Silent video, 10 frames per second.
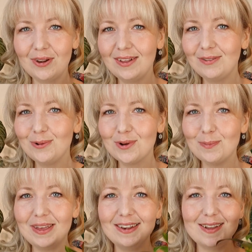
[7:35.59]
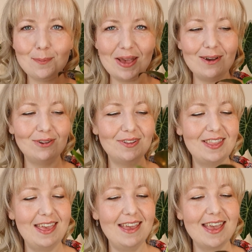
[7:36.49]
let's talk a bit about
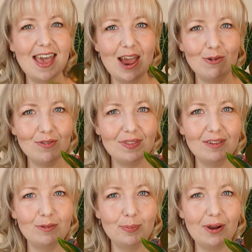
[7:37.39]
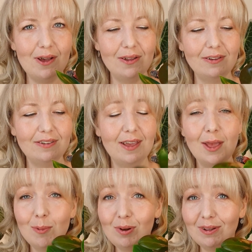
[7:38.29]
the care of this plant.
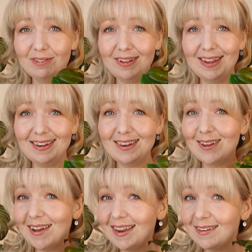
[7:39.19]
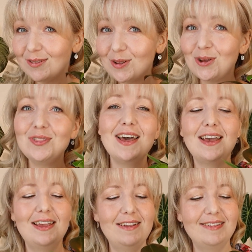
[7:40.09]
Plants need light, so that
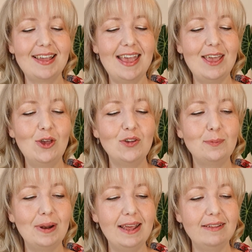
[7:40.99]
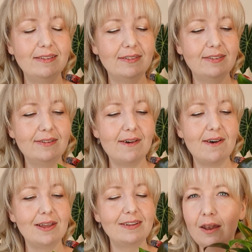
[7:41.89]
is a good place to
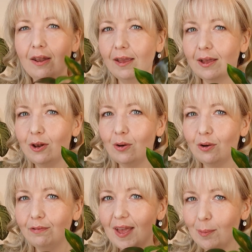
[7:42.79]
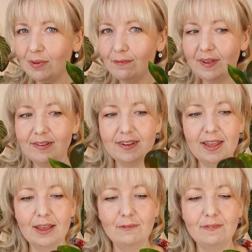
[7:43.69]
start. Like a lot of
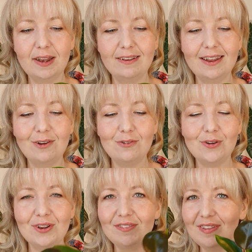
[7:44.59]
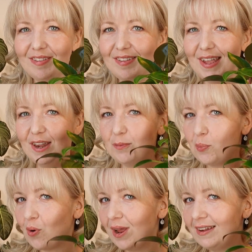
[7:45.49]
epiphytic philodendrons, this needs
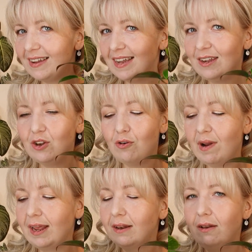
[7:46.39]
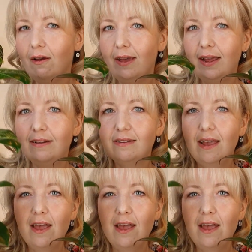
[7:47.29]
bright indirect light.